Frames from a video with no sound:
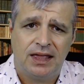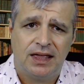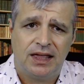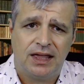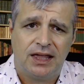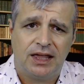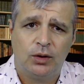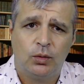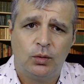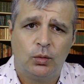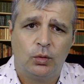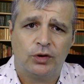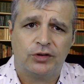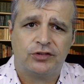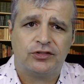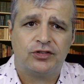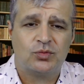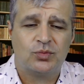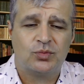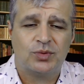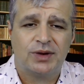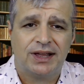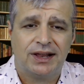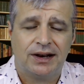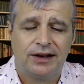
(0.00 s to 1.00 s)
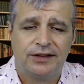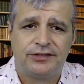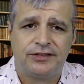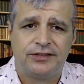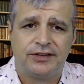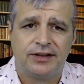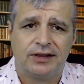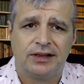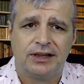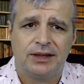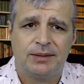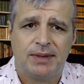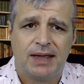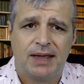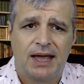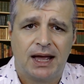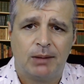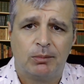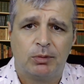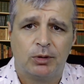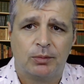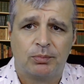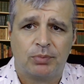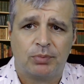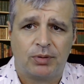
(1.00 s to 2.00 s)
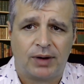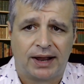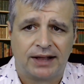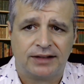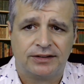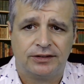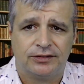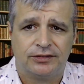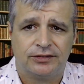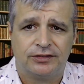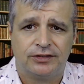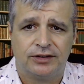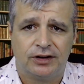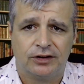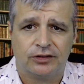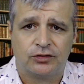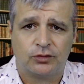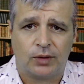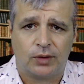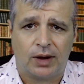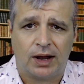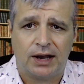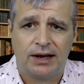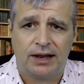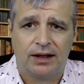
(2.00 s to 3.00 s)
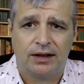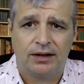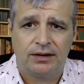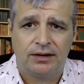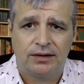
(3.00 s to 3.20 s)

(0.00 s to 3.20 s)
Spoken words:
in order to realistically be able to practice in Australia.